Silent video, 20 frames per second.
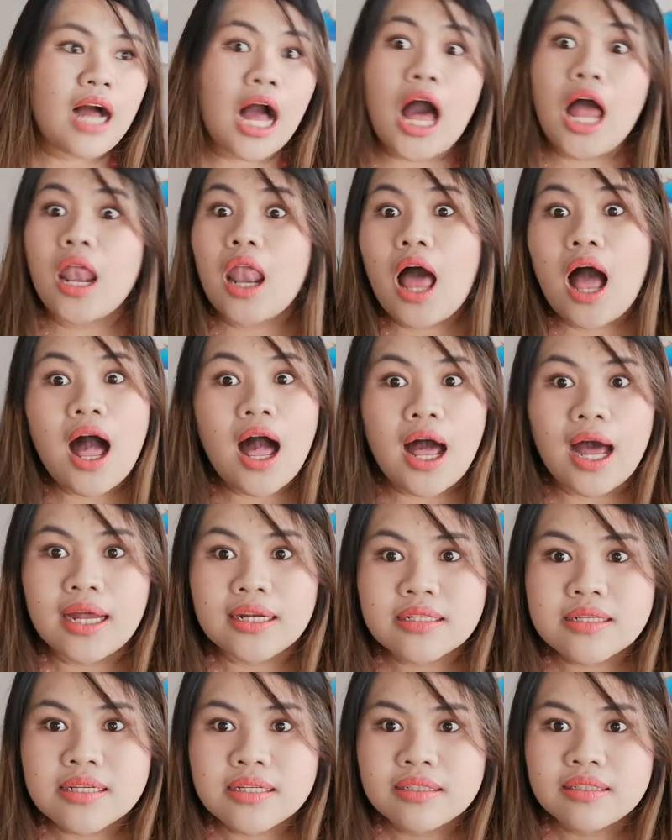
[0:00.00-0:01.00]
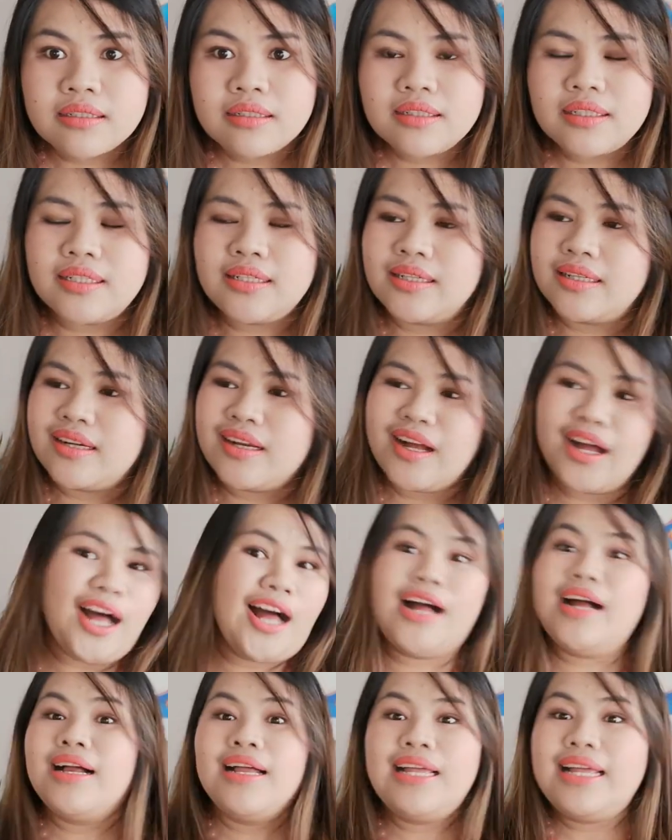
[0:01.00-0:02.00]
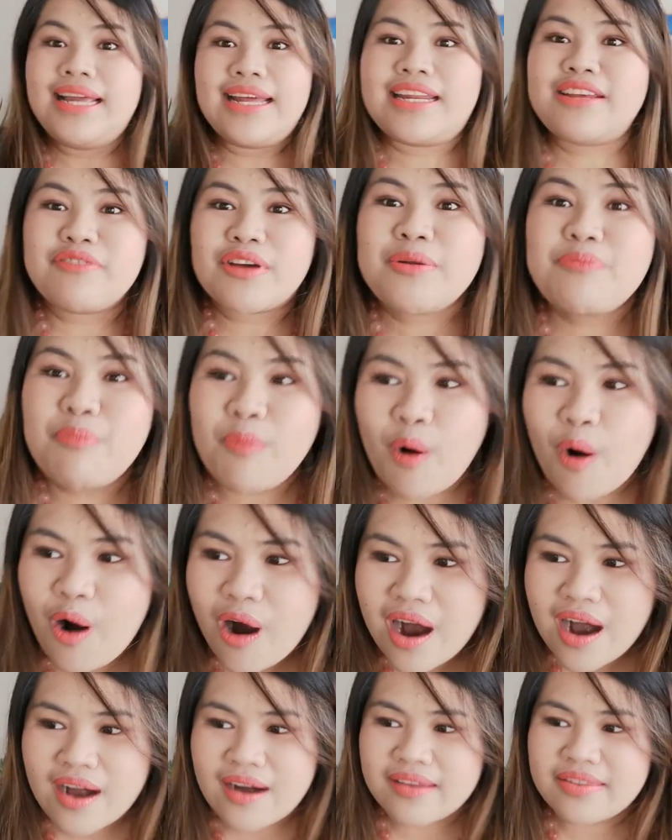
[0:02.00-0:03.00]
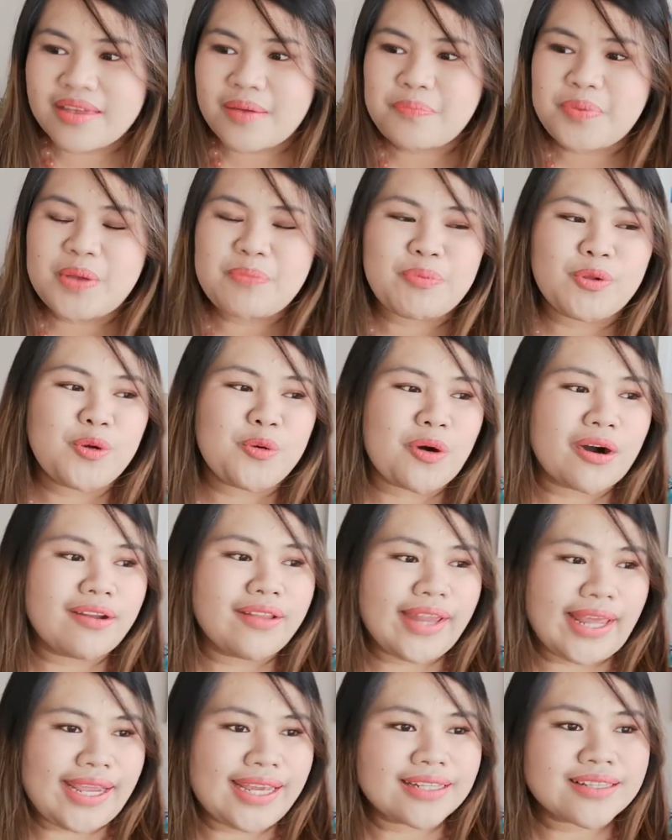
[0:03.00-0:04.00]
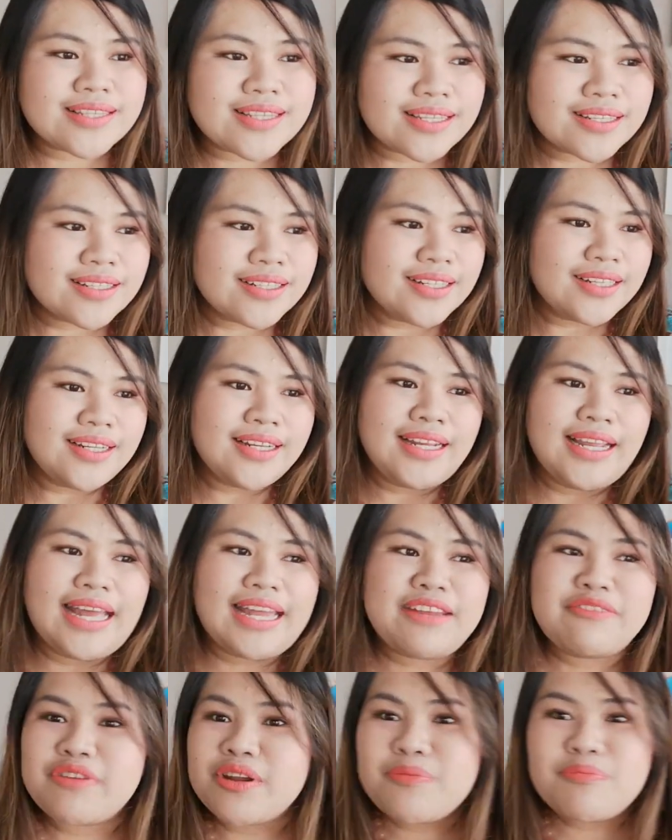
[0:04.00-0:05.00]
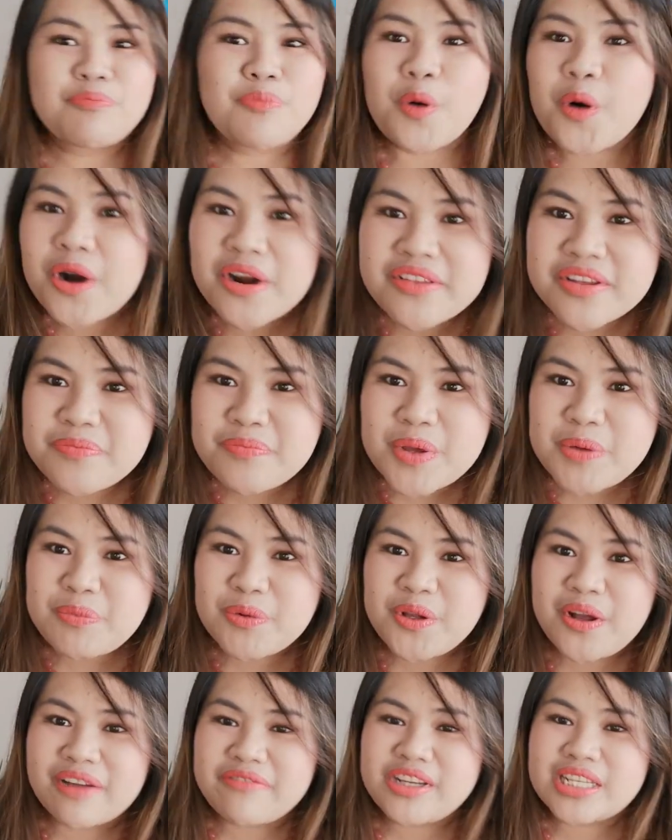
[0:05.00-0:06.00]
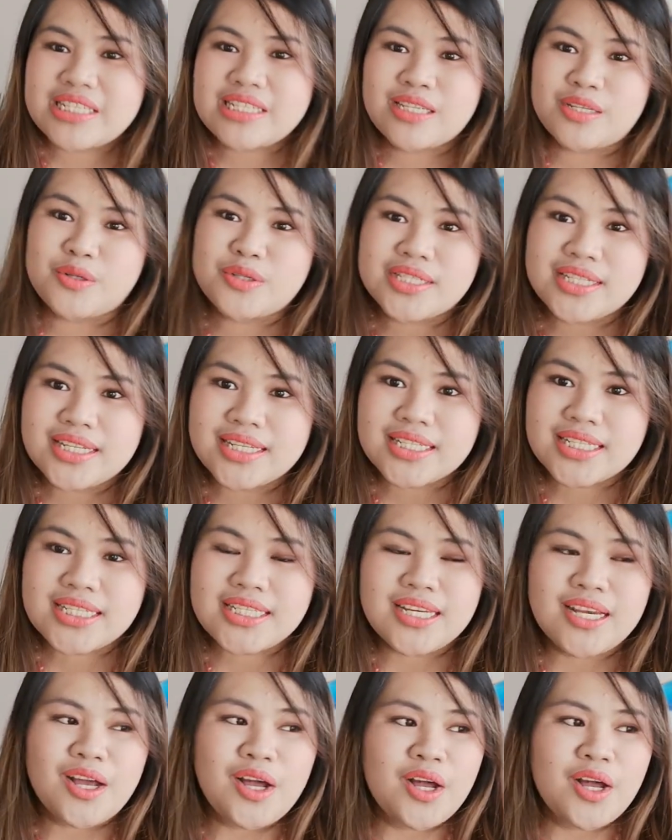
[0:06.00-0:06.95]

a lot, and even more than people who are late, and even more than people who have excuses,